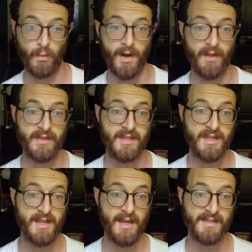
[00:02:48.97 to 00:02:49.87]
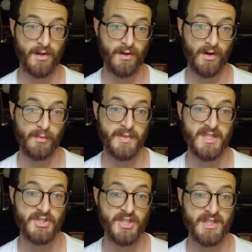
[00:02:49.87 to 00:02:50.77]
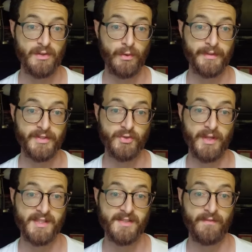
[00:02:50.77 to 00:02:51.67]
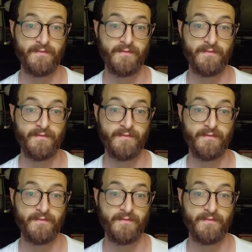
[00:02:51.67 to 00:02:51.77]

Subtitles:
while the ESRRB gene orchestrates